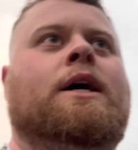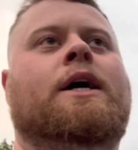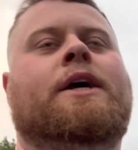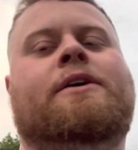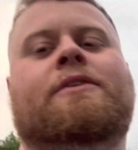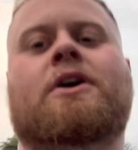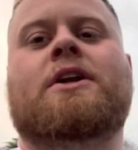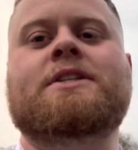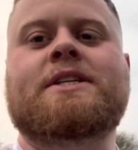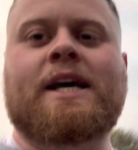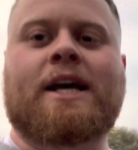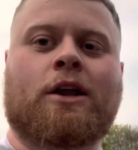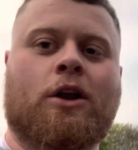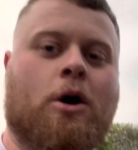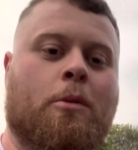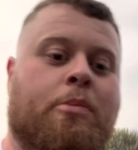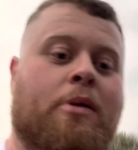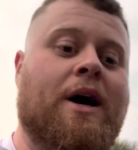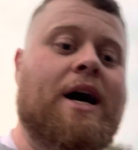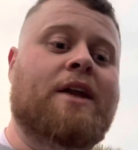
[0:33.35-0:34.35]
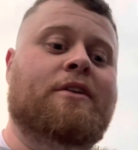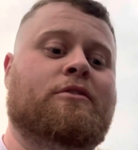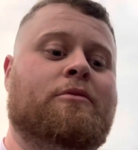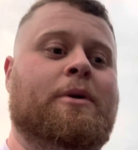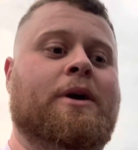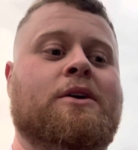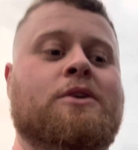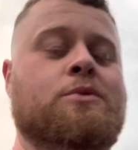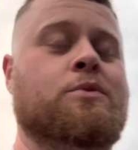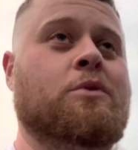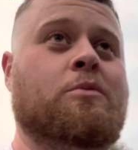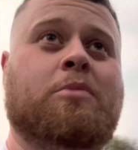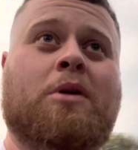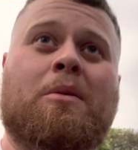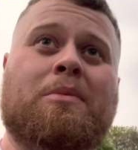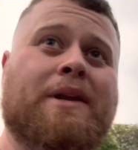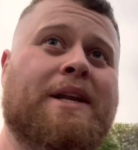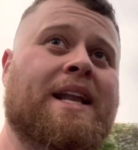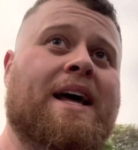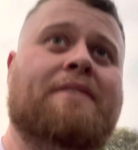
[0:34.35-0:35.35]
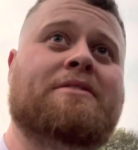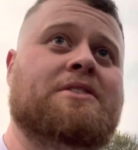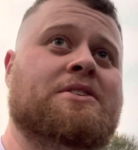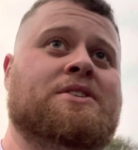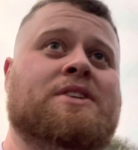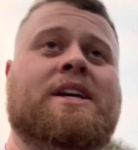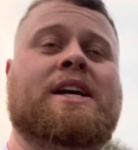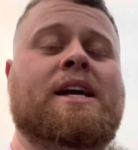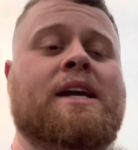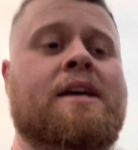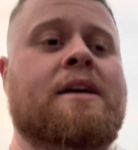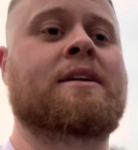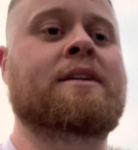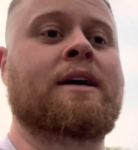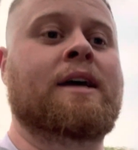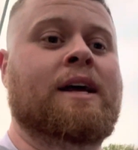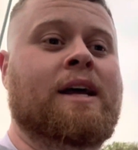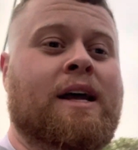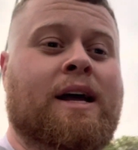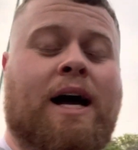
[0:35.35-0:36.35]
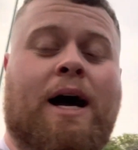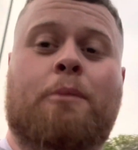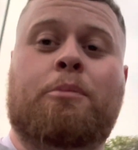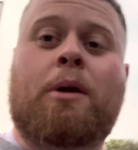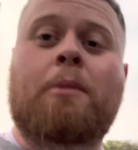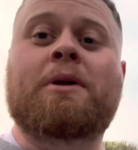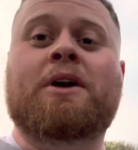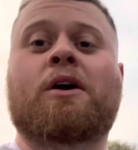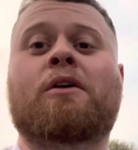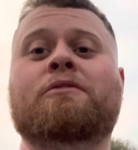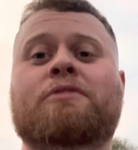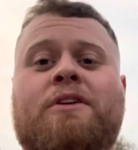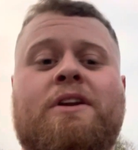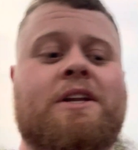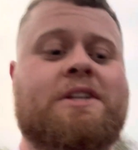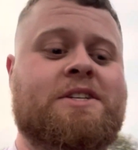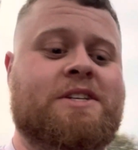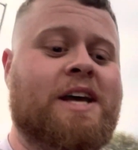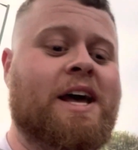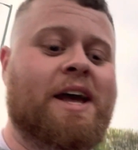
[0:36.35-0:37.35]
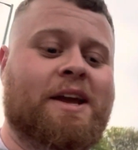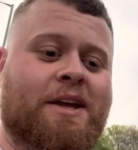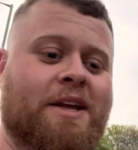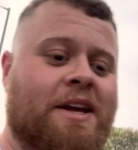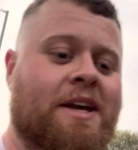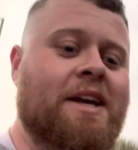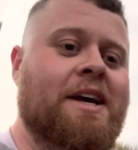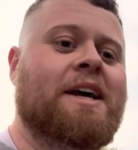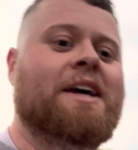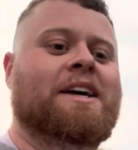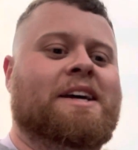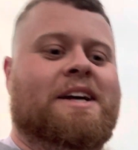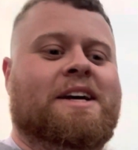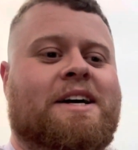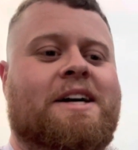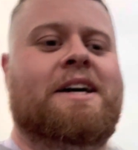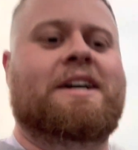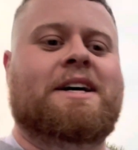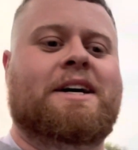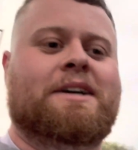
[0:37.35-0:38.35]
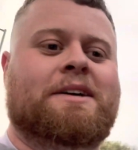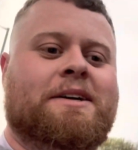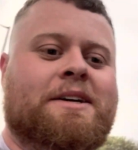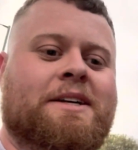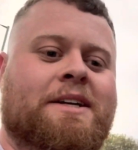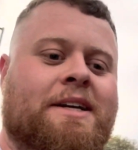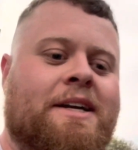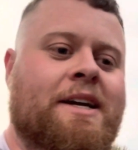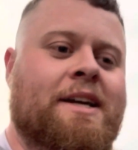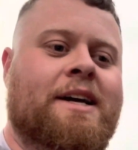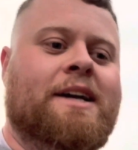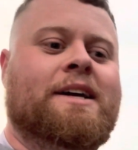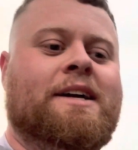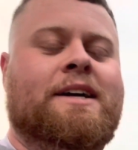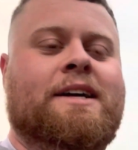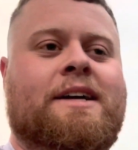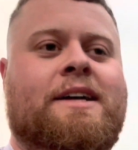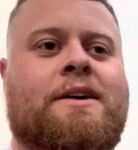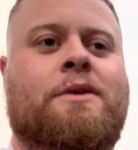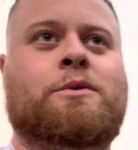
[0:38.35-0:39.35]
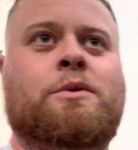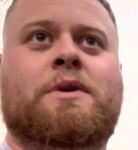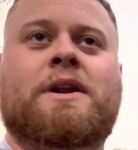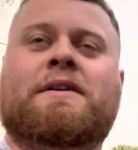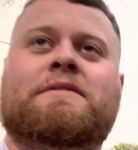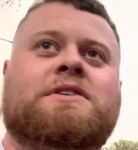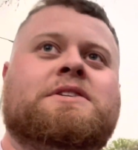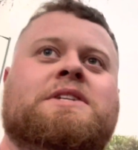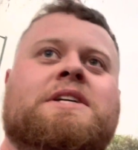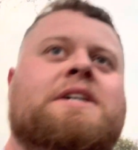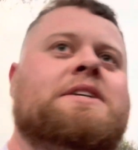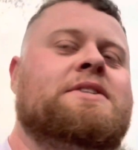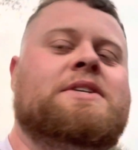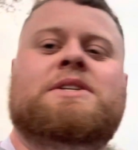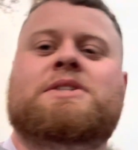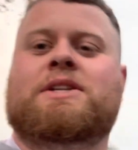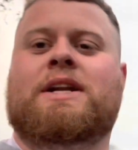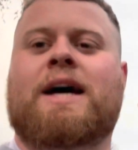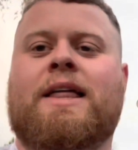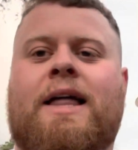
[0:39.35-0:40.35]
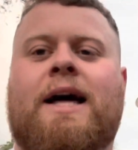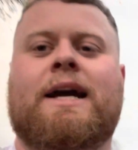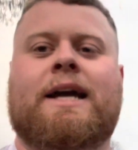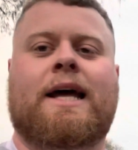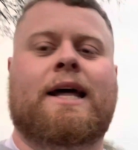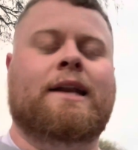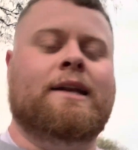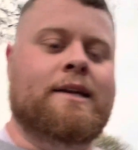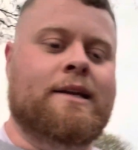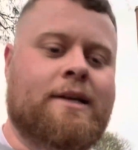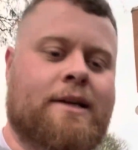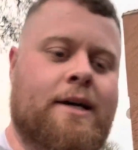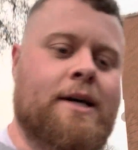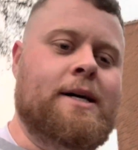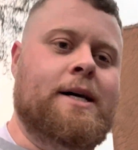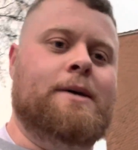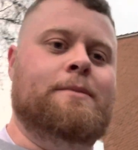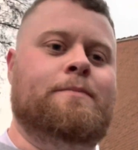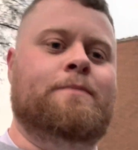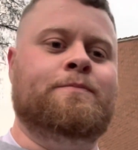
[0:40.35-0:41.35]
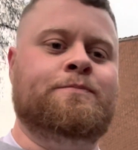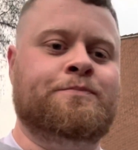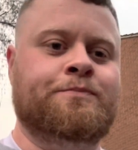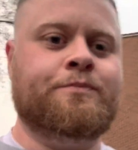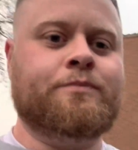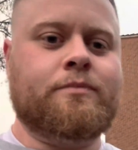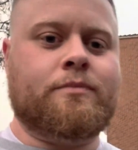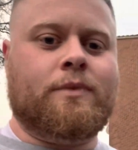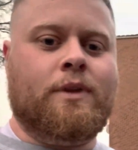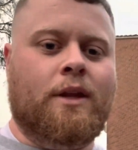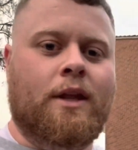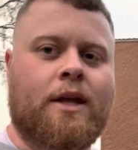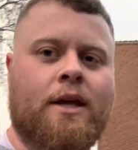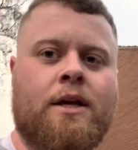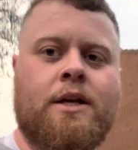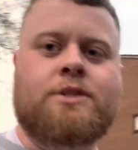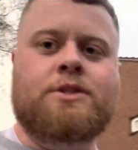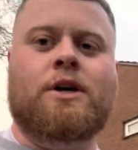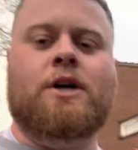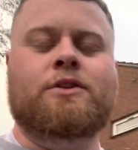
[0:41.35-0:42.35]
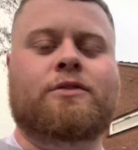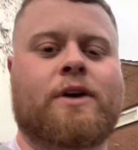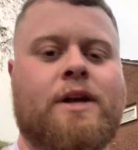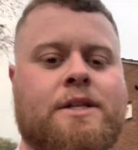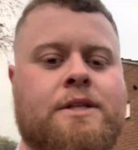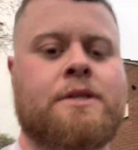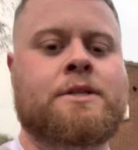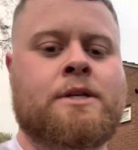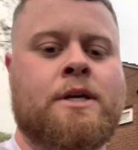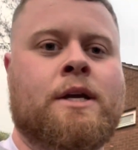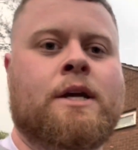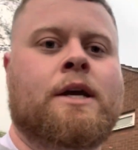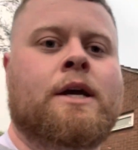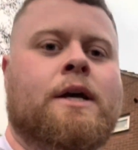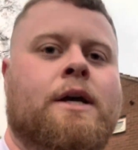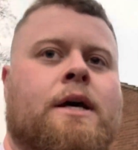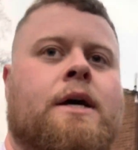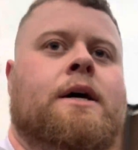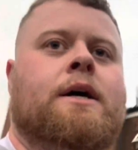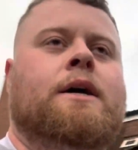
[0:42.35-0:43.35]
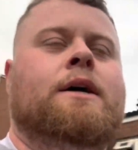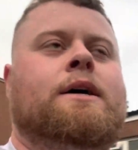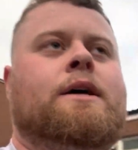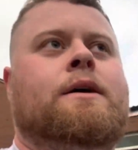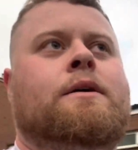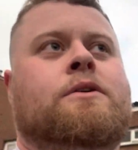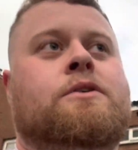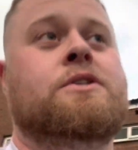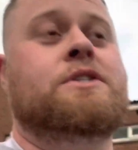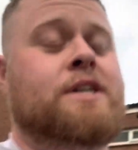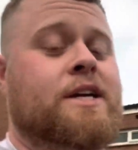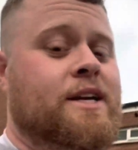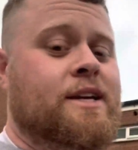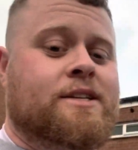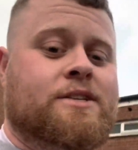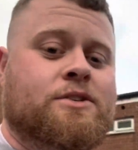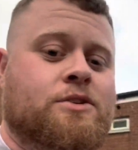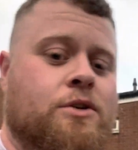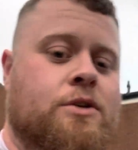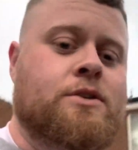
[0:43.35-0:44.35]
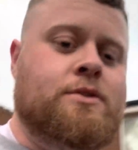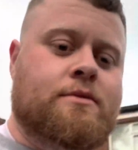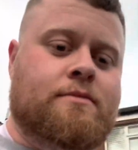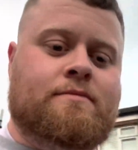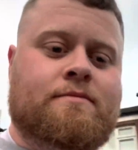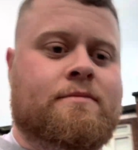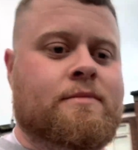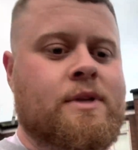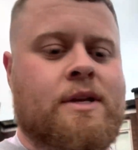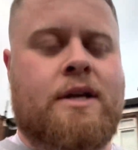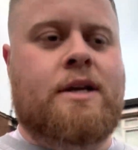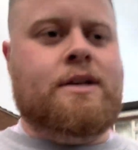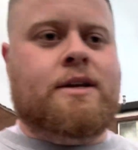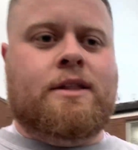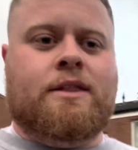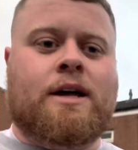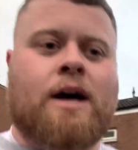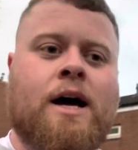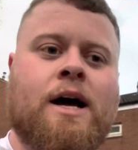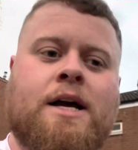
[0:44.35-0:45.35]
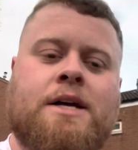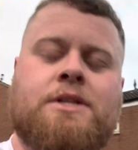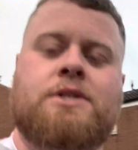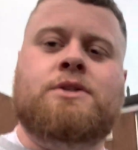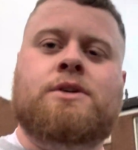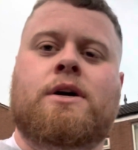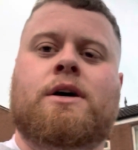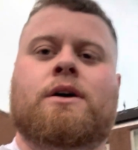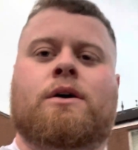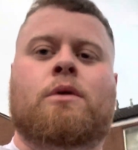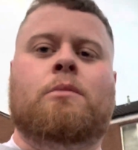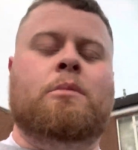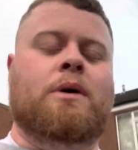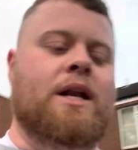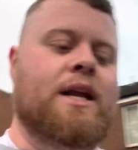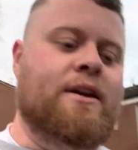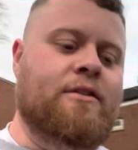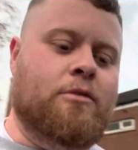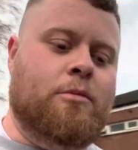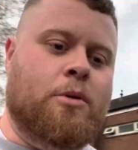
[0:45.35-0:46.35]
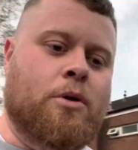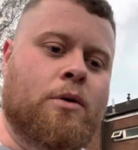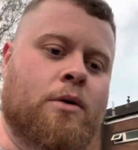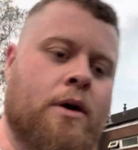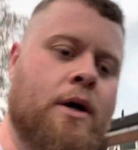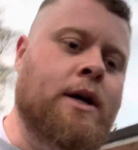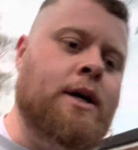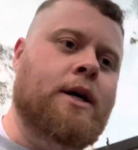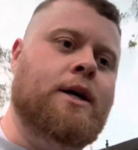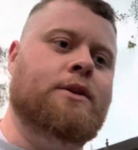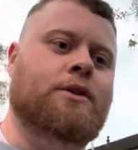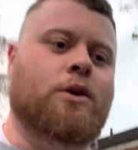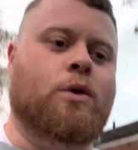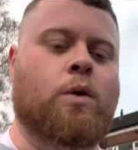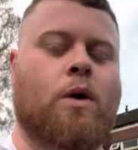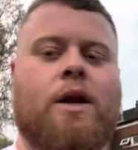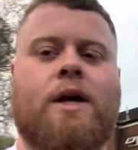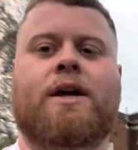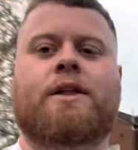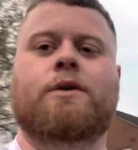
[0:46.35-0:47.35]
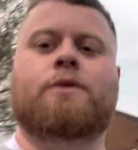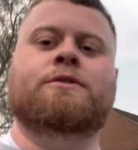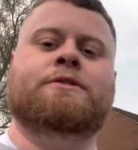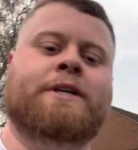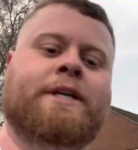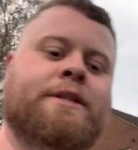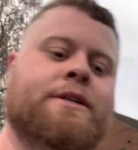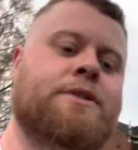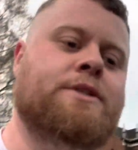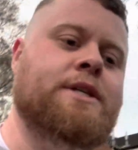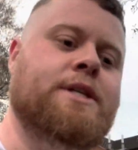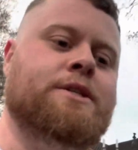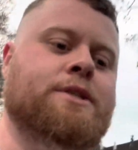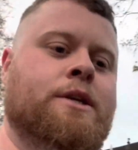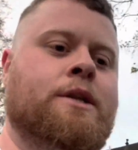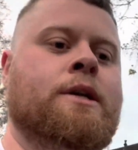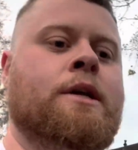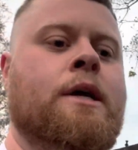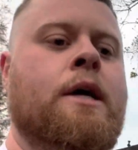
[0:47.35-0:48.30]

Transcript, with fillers: you've got to take a lot of pride of him because we'll probably never see, I'll probably confidently say, uh, we'll never see a season like that again um, as Notts fans because uh, it's just, the heights are unbelievable and the quality that we've seen this season.